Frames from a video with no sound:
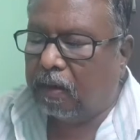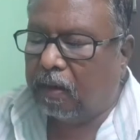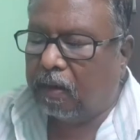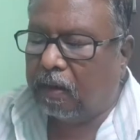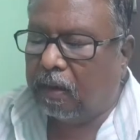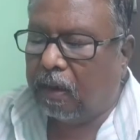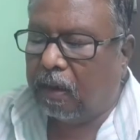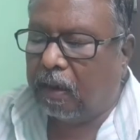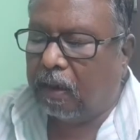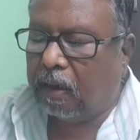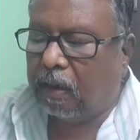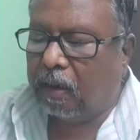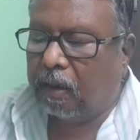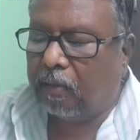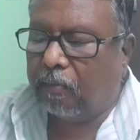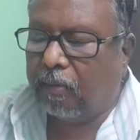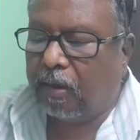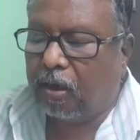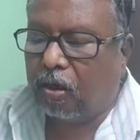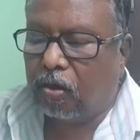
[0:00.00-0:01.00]
the
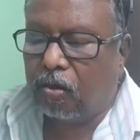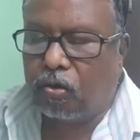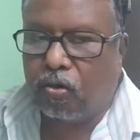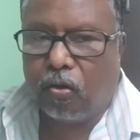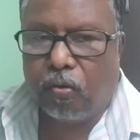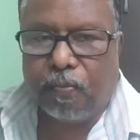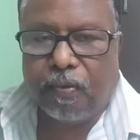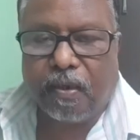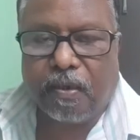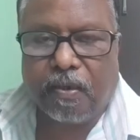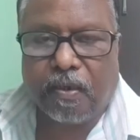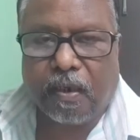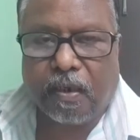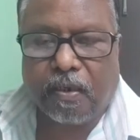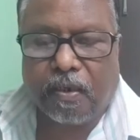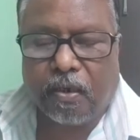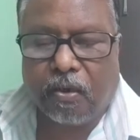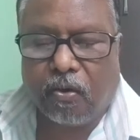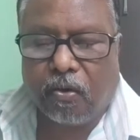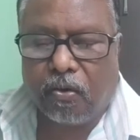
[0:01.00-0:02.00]
microscopic
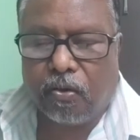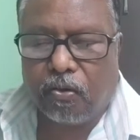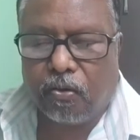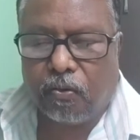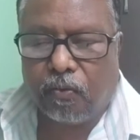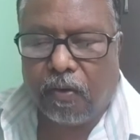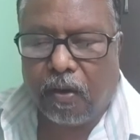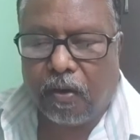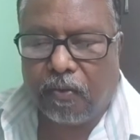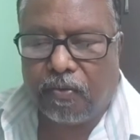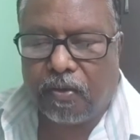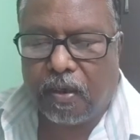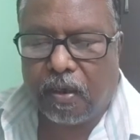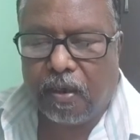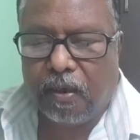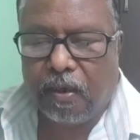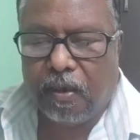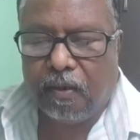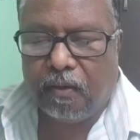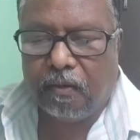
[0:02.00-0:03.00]
structure also we have
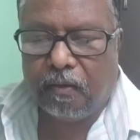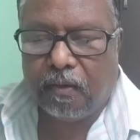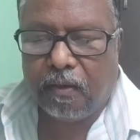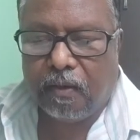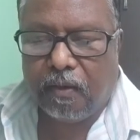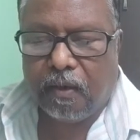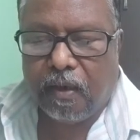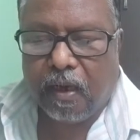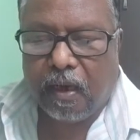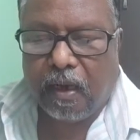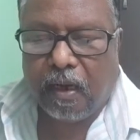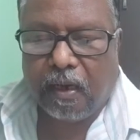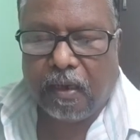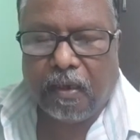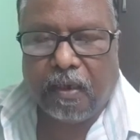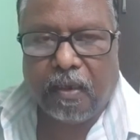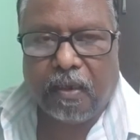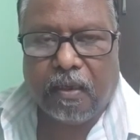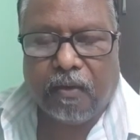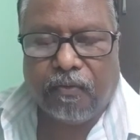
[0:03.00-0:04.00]
studied,
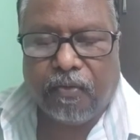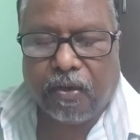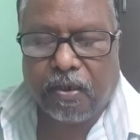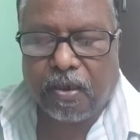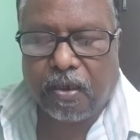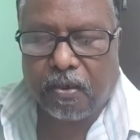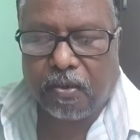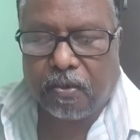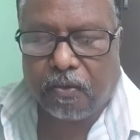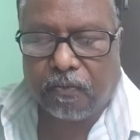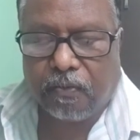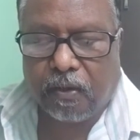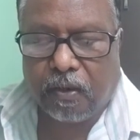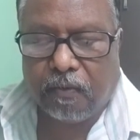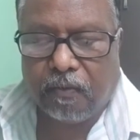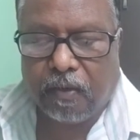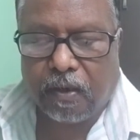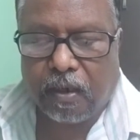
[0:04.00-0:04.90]
and the functions of the liver.